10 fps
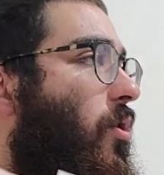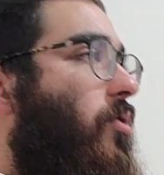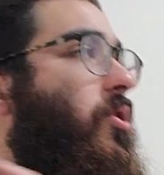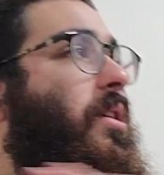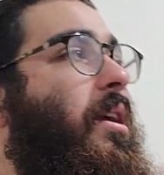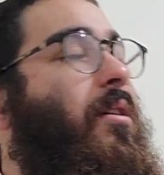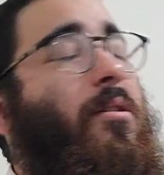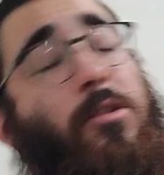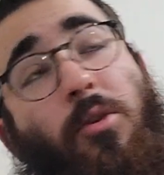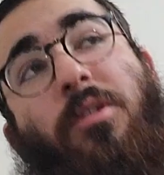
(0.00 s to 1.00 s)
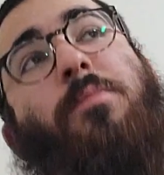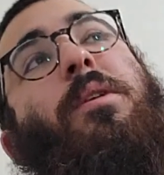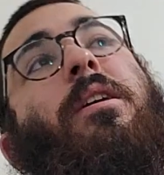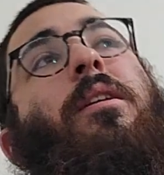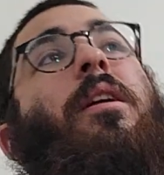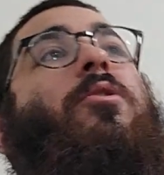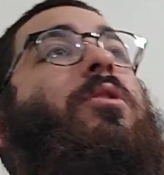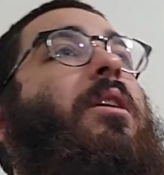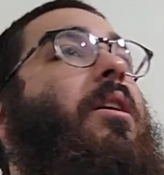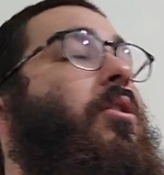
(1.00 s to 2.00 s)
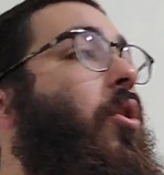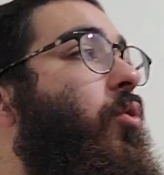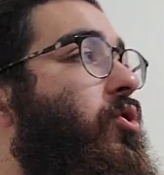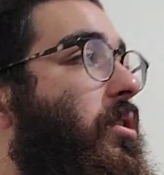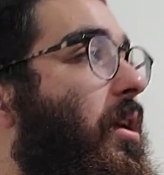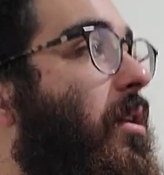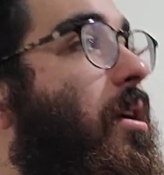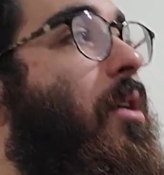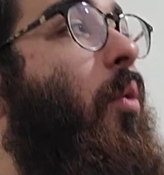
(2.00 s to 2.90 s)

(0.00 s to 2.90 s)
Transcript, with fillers: outer, just like, so to speak, an analogy, like an ocean that